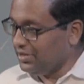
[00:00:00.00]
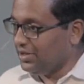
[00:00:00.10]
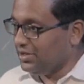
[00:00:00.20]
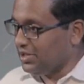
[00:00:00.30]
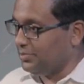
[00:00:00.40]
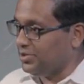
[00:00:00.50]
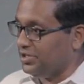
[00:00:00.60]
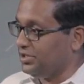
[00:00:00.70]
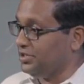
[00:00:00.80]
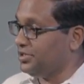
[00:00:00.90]
And some of you guys
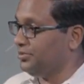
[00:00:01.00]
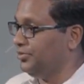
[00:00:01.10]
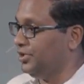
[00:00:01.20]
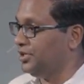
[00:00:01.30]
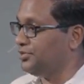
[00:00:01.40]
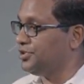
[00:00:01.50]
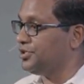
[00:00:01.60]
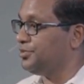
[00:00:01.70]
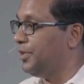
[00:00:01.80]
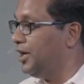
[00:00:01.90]
were smiling when I
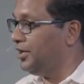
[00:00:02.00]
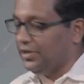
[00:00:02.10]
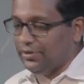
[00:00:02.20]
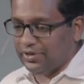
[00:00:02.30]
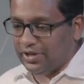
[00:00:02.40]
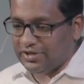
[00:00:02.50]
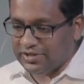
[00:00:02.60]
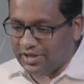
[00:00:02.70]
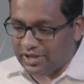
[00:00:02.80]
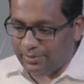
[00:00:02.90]
said that because
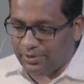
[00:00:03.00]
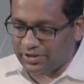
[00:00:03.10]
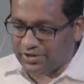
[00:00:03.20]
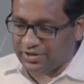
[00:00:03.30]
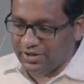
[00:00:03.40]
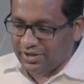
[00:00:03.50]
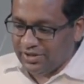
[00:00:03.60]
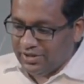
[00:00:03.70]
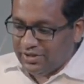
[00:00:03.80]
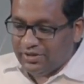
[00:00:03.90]
they speak a
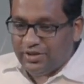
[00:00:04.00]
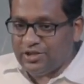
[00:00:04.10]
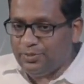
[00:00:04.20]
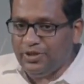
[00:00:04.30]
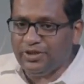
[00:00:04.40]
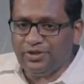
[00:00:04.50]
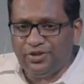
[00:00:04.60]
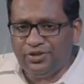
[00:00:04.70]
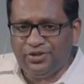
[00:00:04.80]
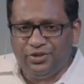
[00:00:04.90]
huge
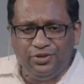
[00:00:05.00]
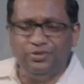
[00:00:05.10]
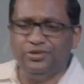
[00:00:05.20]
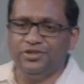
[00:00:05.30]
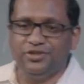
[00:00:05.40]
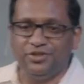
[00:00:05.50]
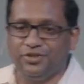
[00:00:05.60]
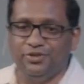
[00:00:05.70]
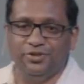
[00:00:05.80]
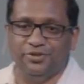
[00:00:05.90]
truth
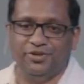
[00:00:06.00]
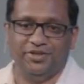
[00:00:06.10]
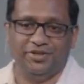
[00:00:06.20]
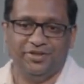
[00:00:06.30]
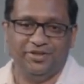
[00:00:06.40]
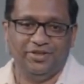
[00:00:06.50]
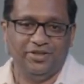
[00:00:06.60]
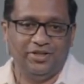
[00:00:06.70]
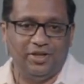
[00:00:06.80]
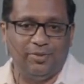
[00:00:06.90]
about the human
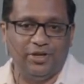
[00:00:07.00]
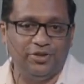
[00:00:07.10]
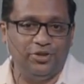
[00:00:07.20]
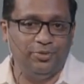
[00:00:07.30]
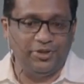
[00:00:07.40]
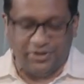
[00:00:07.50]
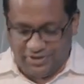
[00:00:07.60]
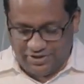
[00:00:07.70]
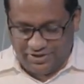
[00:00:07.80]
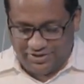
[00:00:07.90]
condition.
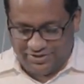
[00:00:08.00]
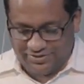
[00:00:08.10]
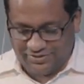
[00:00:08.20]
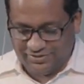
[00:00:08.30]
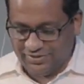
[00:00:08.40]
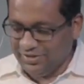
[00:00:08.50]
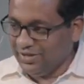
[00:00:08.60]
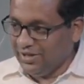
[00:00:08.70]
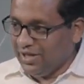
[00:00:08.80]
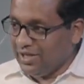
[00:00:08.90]

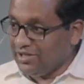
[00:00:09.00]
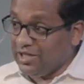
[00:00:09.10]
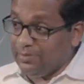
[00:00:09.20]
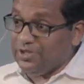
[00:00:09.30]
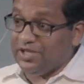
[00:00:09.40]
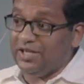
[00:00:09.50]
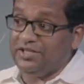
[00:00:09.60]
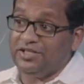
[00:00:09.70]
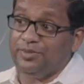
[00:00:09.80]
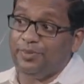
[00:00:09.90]
Temptation pays a
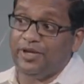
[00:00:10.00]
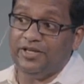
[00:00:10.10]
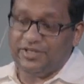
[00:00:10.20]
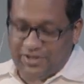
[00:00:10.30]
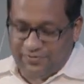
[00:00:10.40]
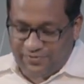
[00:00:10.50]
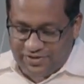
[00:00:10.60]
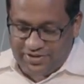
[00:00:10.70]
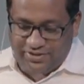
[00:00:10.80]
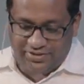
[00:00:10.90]
visit
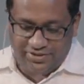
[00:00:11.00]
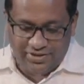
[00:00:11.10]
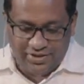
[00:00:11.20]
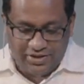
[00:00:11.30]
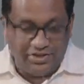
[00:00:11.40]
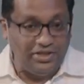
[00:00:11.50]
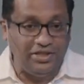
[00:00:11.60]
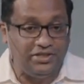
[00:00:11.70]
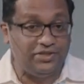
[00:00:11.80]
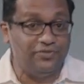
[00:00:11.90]
to each of us
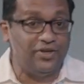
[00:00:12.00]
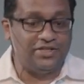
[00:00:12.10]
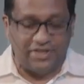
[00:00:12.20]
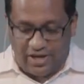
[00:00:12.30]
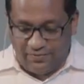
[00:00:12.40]
every day,